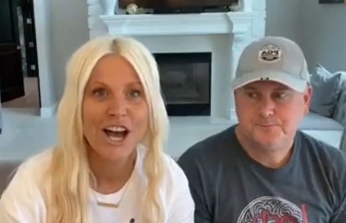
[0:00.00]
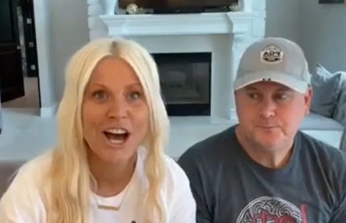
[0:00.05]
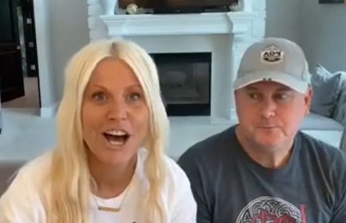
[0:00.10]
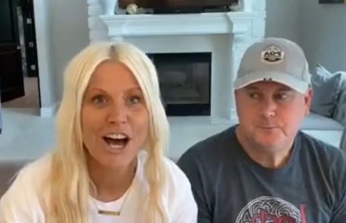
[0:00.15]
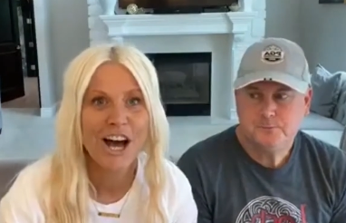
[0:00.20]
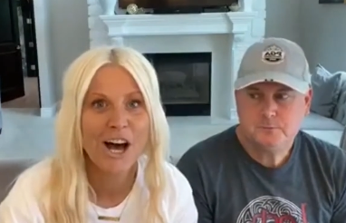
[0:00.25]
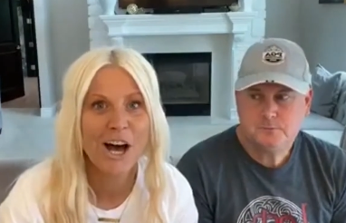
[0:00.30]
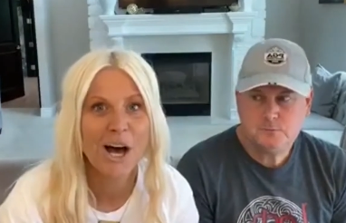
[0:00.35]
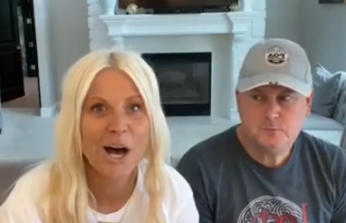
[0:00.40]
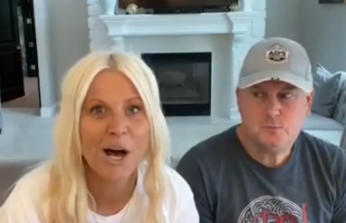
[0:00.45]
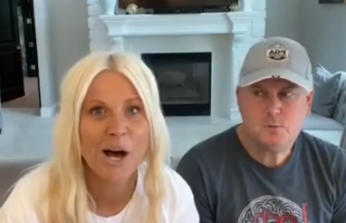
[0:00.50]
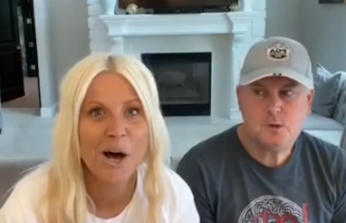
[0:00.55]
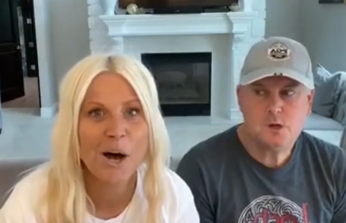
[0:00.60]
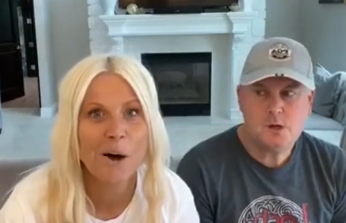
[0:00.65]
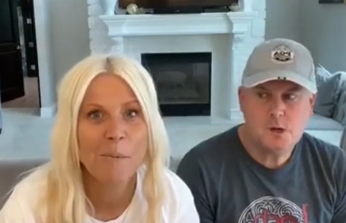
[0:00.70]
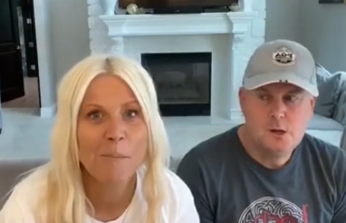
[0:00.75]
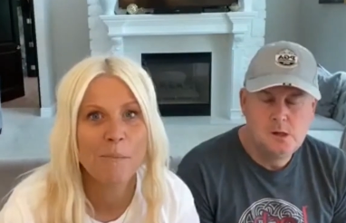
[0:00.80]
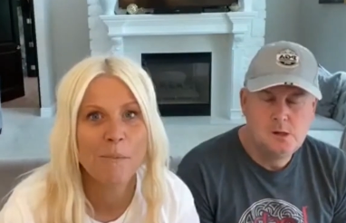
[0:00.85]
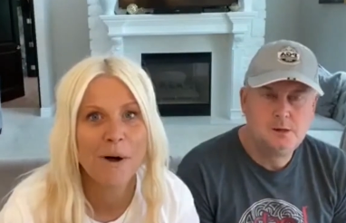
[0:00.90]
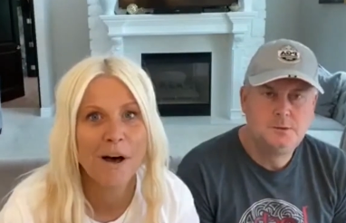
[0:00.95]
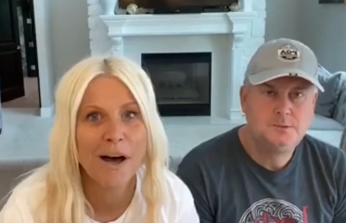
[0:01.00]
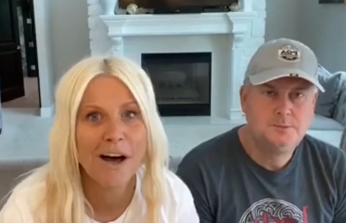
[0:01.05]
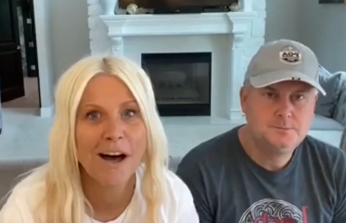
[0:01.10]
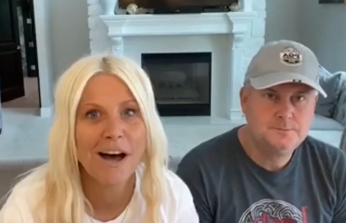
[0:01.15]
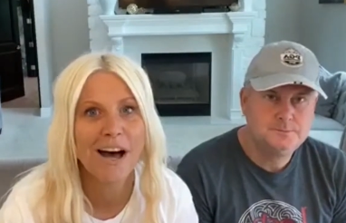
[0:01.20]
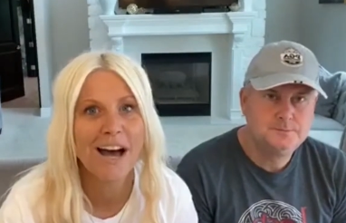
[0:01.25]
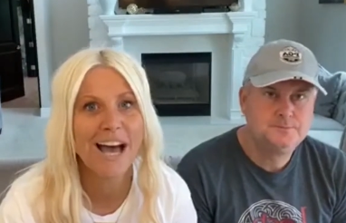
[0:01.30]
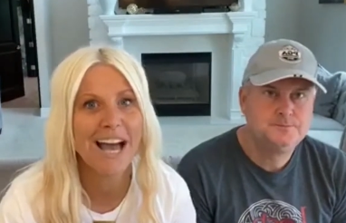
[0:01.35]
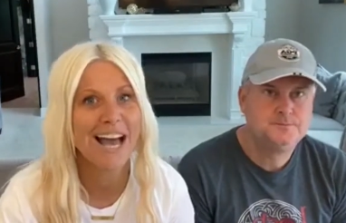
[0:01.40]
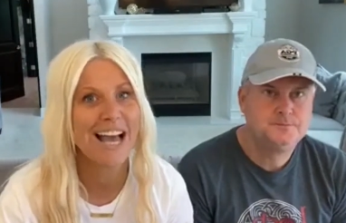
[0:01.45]
Speaker 1: And
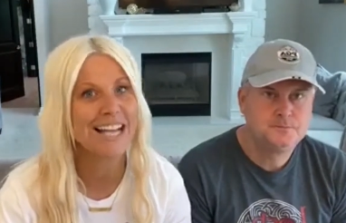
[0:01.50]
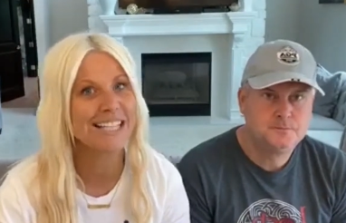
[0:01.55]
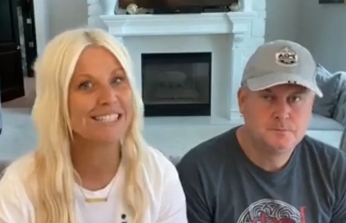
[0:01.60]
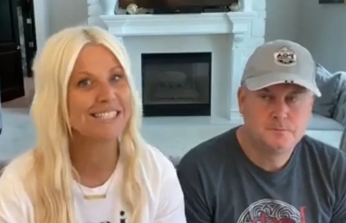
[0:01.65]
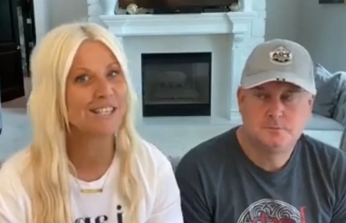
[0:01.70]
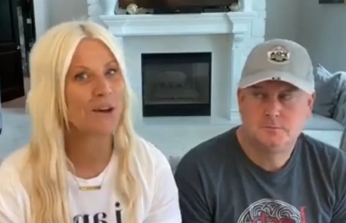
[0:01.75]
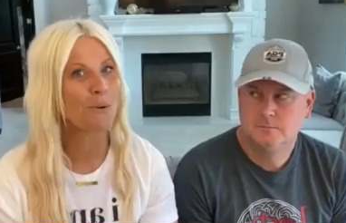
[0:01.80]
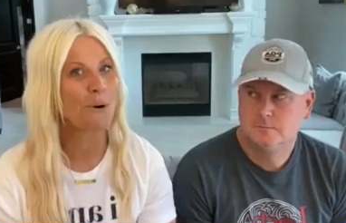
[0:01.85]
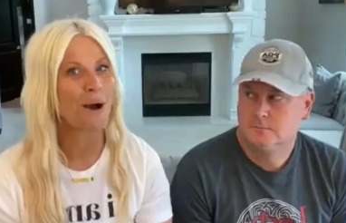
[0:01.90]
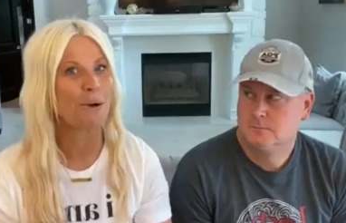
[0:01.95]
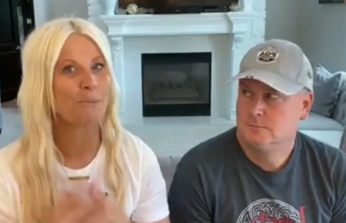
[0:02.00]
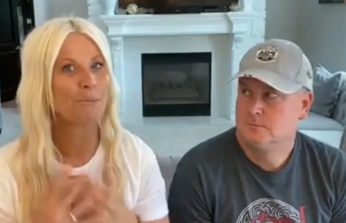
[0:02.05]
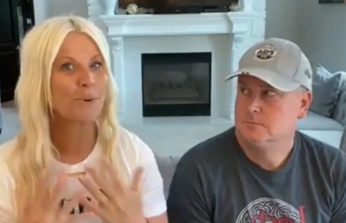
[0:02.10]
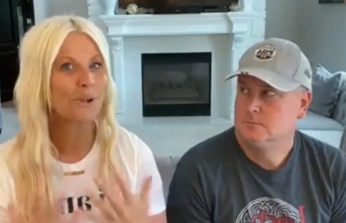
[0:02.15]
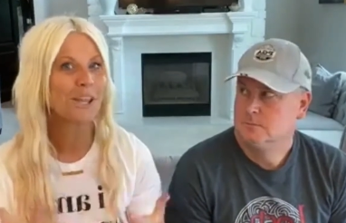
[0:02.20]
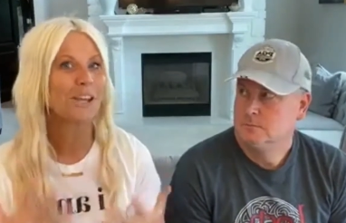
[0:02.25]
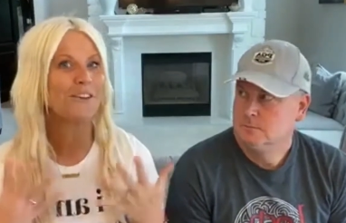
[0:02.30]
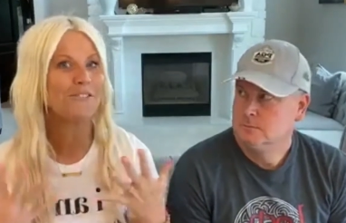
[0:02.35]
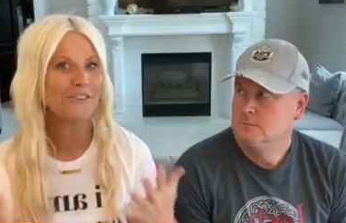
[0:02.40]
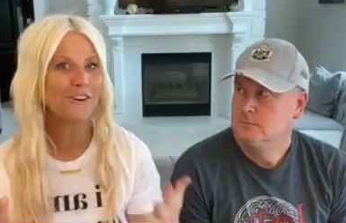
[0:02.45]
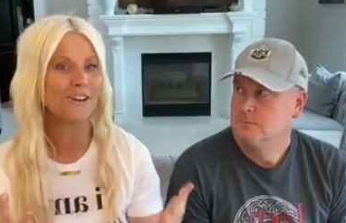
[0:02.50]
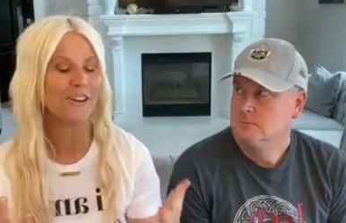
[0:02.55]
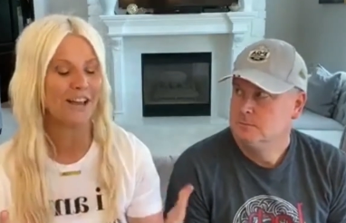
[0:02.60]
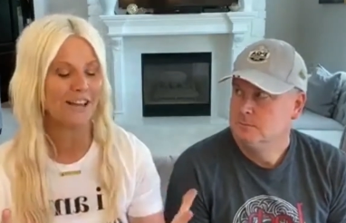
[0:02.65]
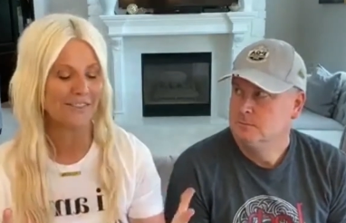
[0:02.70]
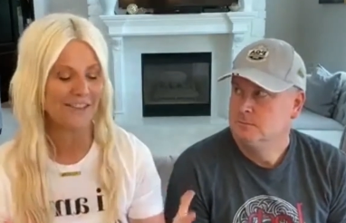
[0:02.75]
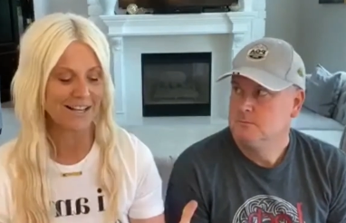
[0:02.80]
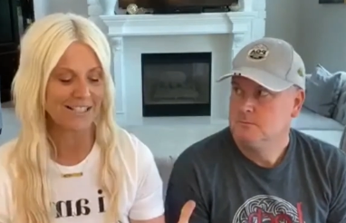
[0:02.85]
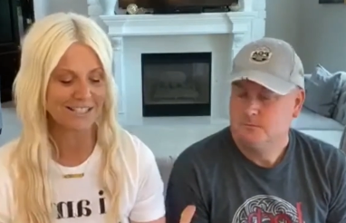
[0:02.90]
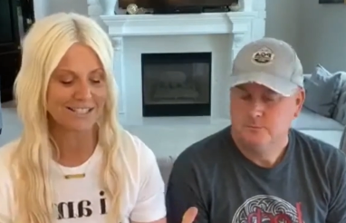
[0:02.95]
so I really feel
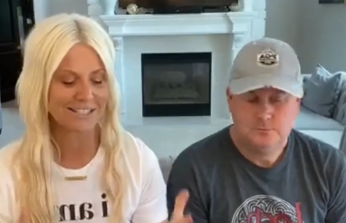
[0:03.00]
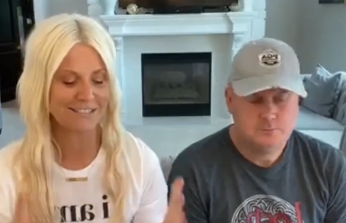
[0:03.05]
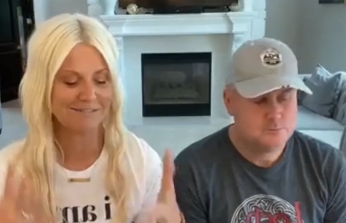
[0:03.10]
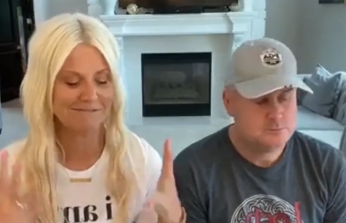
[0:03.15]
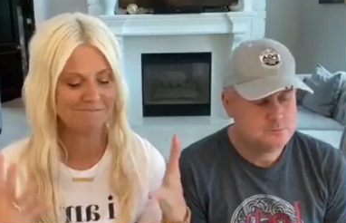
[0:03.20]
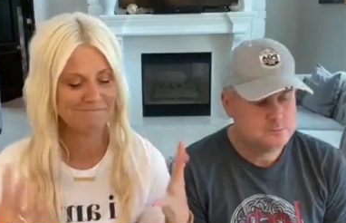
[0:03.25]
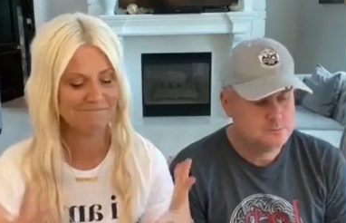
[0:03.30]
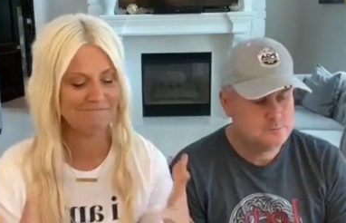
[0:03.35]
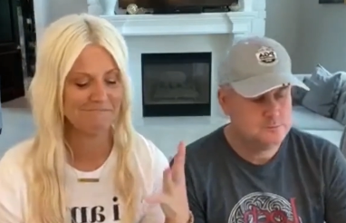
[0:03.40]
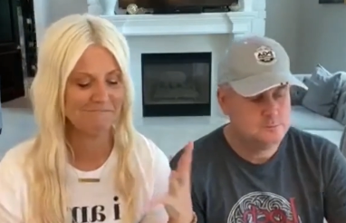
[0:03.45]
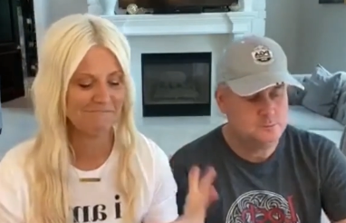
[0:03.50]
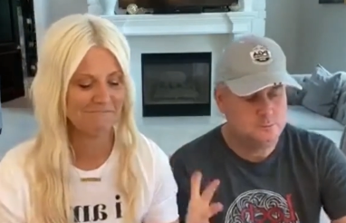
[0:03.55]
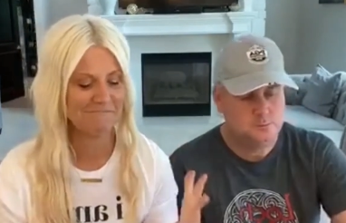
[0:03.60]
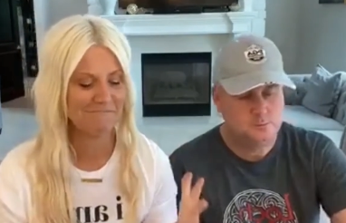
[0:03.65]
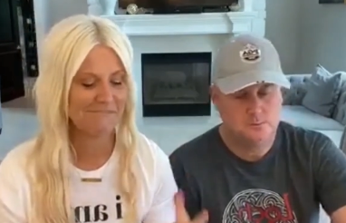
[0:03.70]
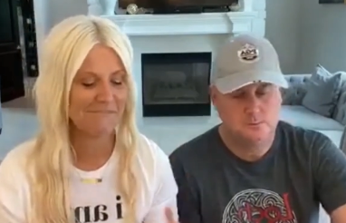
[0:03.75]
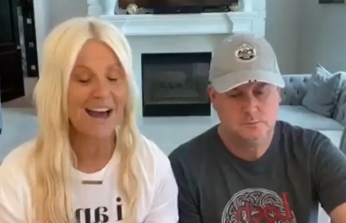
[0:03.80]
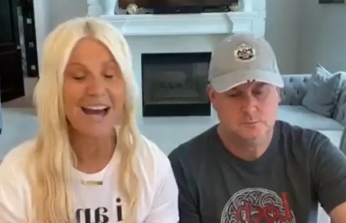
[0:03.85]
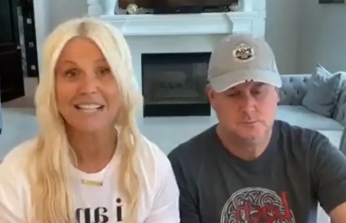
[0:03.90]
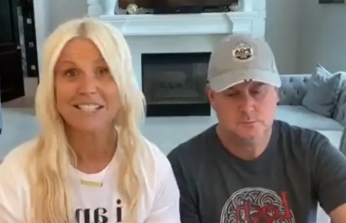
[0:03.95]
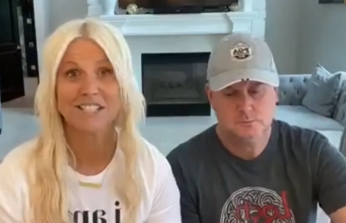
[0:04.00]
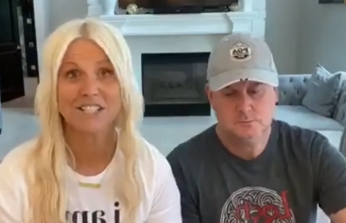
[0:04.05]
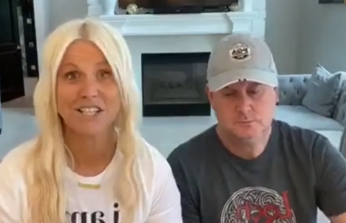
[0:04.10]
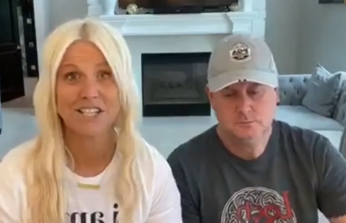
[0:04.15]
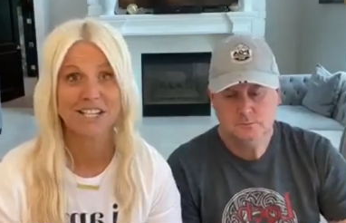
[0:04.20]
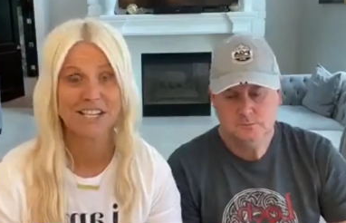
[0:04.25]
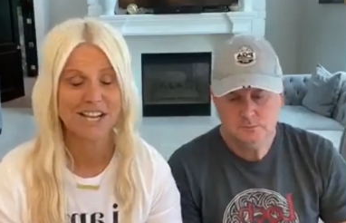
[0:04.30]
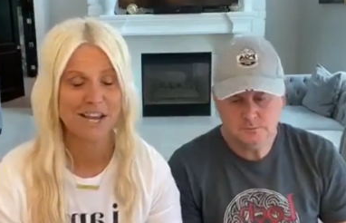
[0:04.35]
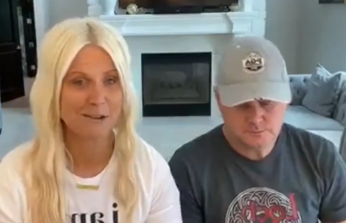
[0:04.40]
like that's good to know.